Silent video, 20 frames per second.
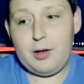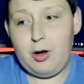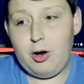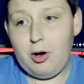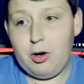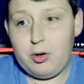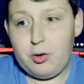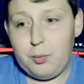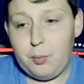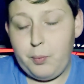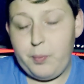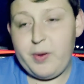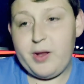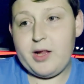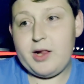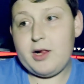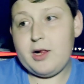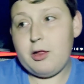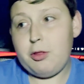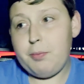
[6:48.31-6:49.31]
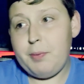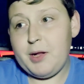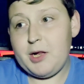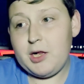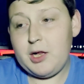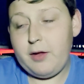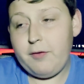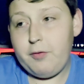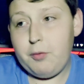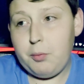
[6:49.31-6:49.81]
hard to reach,
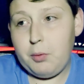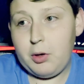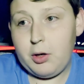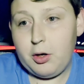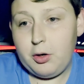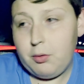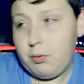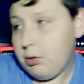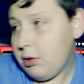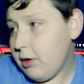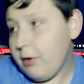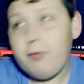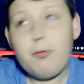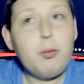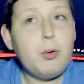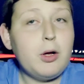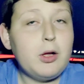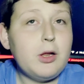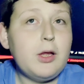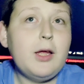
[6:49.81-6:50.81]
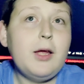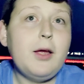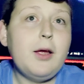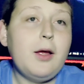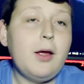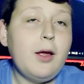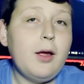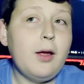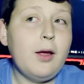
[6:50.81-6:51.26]
especially if you want to do stuff quickly.